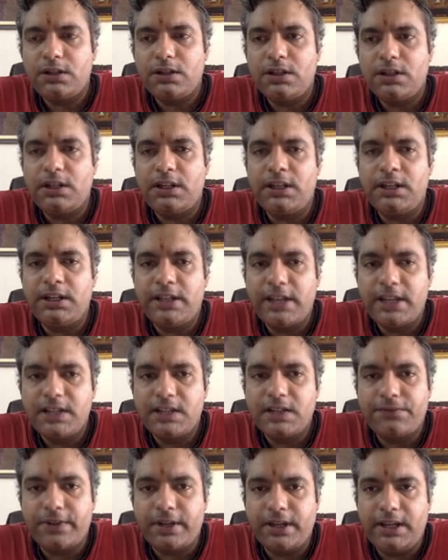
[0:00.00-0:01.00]
In case
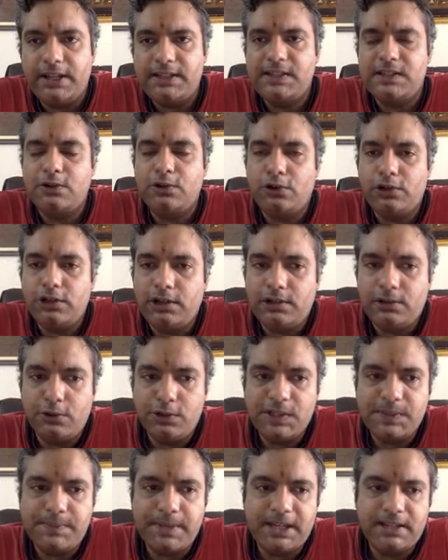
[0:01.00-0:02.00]
of a hexagonal
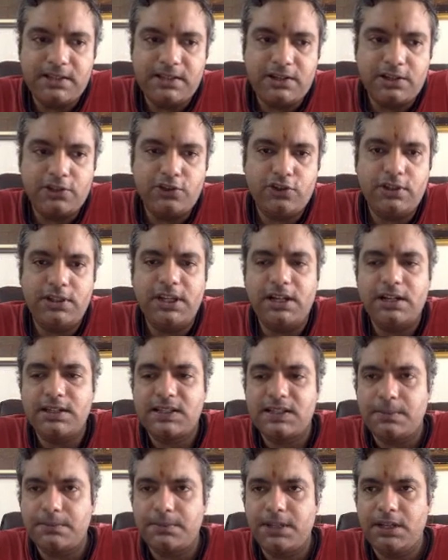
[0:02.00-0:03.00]
closed pack structure, there is
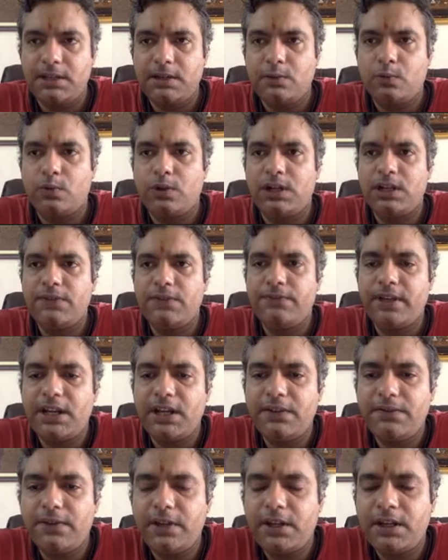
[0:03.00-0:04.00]
something only
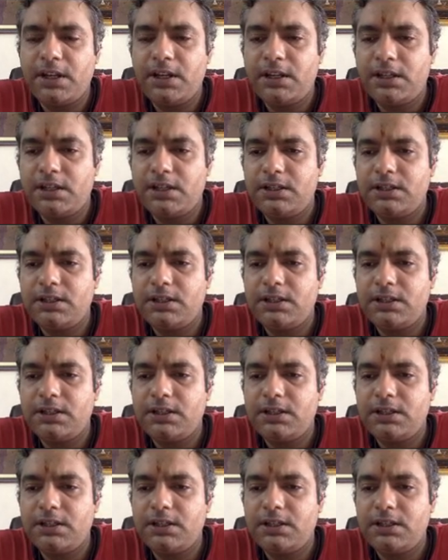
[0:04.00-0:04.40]
very